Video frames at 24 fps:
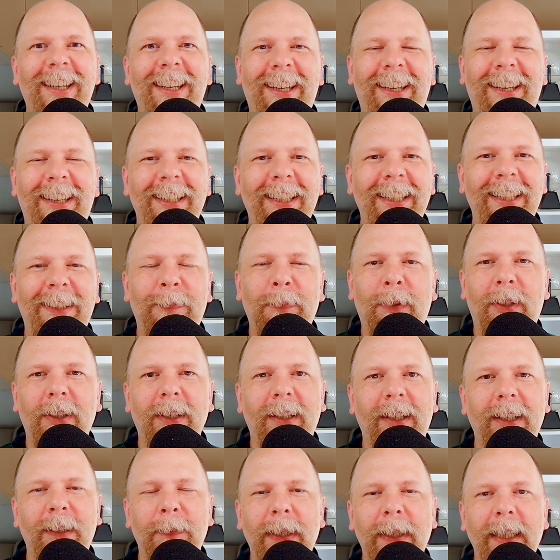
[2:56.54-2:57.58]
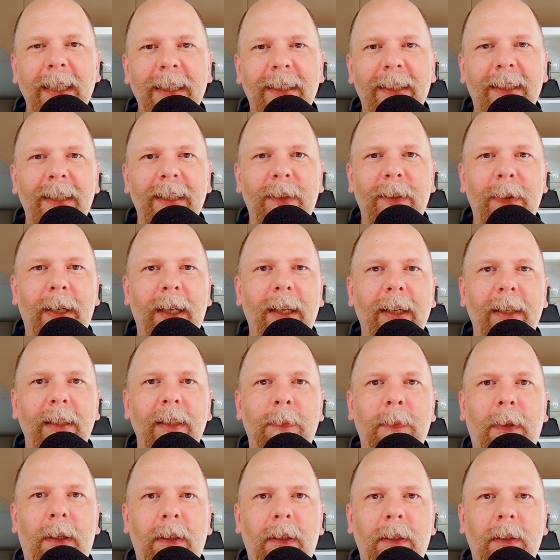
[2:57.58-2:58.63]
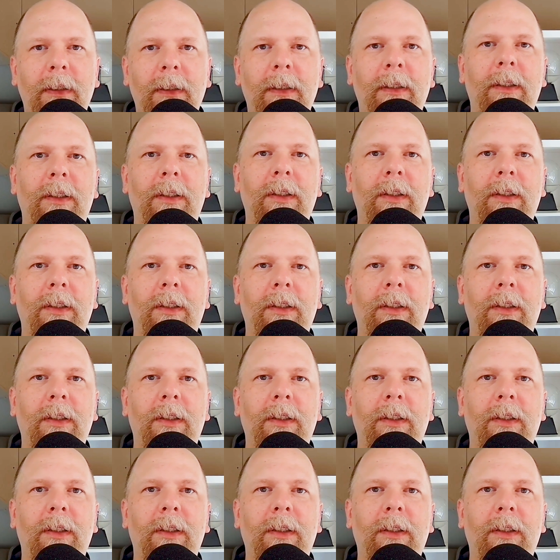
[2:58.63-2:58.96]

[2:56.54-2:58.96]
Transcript: this book can be easily read in small